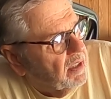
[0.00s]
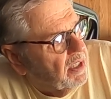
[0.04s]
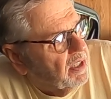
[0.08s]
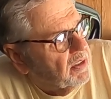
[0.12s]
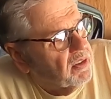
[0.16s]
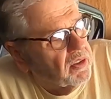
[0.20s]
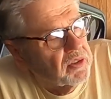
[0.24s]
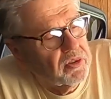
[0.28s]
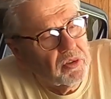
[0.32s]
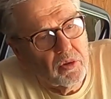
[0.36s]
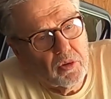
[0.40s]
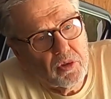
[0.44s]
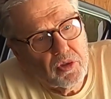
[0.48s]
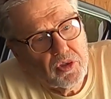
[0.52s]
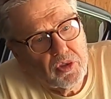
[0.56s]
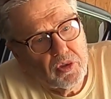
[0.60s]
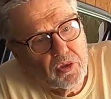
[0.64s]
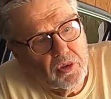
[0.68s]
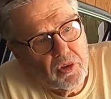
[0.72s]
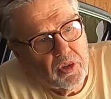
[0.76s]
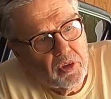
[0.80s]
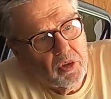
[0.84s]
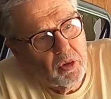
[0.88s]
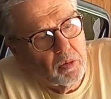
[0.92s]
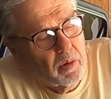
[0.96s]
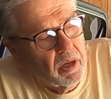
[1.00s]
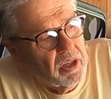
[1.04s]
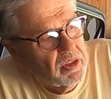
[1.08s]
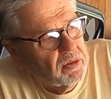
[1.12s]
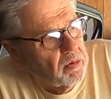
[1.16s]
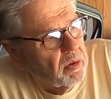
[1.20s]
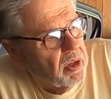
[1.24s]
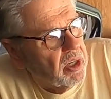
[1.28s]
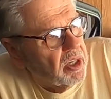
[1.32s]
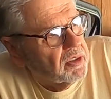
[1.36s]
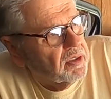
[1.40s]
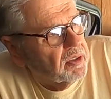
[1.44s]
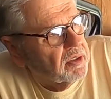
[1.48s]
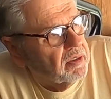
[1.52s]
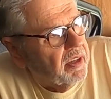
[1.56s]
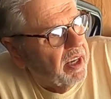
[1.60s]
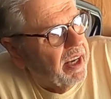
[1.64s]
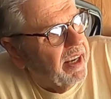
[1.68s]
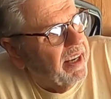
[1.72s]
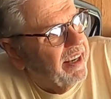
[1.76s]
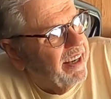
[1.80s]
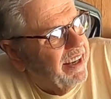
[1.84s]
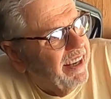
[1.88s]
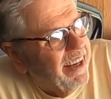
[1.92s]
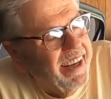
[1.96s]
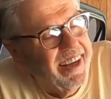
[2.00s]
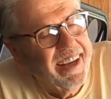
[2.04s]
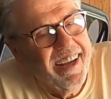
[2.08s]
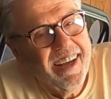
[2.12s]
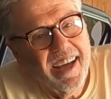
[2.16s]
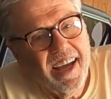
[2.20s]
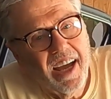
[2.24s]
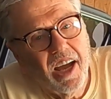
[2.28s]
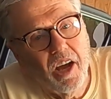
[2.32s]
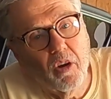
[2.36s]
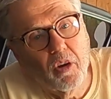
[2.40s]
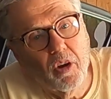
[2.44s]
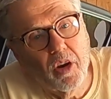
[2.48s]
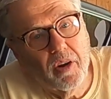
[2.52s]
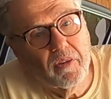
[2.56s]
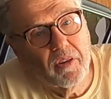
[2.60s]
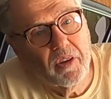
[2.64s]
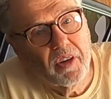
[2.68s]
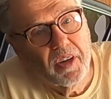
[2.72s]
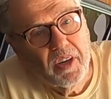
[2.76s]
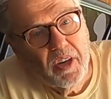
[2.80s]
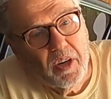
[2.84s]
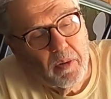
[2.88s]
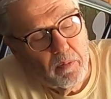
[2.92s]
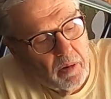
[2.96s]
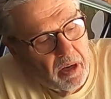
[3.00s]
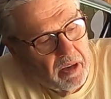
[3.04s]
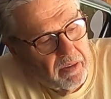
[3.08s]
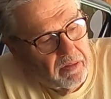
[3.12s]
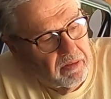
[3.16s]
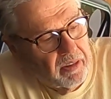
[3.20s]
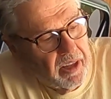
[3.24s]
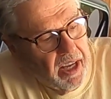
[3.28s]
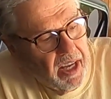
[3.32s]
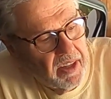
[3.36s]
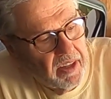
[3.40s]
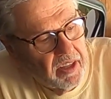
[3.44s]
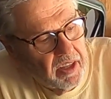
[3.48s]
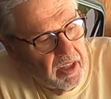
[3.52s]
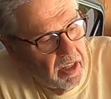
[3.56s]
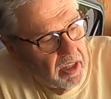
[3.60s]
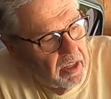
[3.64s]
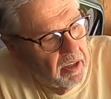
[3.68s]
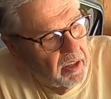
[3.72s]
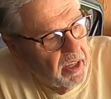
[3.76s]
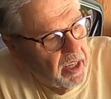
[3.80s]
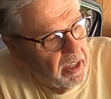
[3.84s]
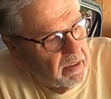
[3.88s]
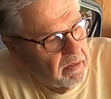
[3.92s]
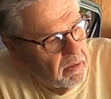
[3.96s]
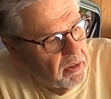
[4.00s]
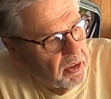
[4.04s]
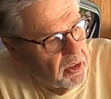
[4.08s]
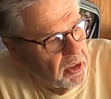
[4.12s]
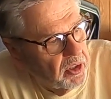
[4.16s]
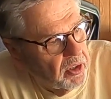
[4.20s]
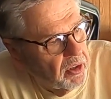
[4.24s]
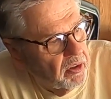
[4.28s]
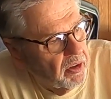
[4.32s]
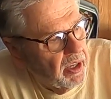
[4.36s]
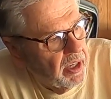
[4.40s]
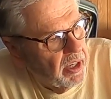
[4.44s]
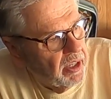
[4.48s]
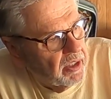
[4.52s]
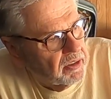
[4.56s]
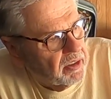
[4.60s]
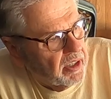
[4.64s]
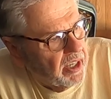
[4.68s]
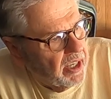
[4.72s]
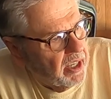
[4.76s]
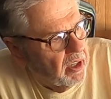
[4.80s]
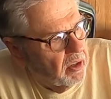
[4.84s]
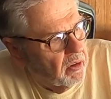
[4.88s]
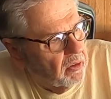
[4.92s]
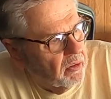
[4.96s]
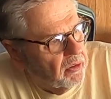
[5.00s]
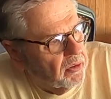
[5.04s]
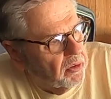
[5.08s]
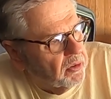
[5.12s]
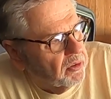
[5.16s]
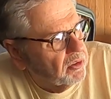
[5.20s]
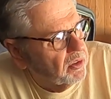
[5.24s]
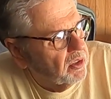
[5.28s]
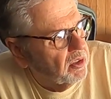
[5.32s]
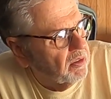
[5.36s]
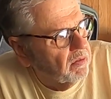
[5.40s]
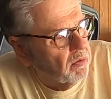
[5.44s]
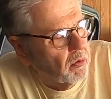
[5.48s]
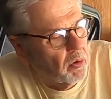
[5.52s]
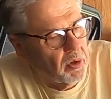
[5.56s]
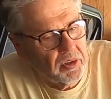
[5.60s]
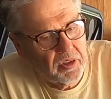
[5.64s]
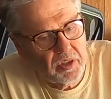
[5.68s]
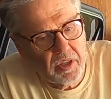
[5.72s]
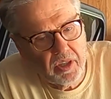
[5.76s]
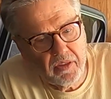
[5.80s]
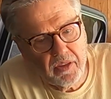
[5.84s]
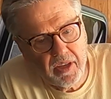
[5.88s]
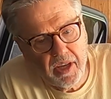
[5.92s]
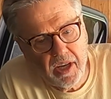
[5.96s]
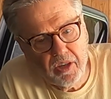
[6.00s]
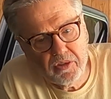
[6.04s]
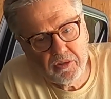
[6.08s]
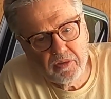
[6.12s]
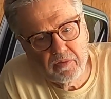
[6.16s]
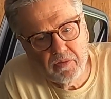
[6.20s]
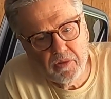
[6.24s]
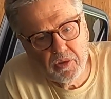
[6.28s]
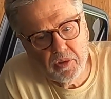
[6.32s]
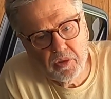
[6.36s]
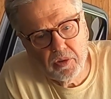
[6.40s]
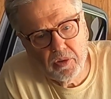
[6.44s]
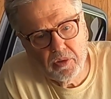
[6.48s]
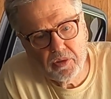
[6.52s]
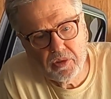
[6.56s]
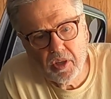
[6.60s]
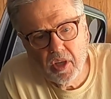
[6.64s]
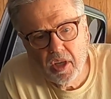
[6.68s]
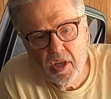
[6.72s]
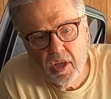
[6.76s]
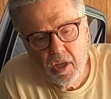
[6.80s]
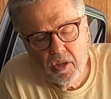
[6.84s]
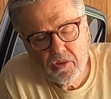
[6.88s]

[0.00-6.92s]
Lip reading: That just goes to show you nobody's watching. However, my flattening the deck video has, I don't know, 13,000, 14,000 views.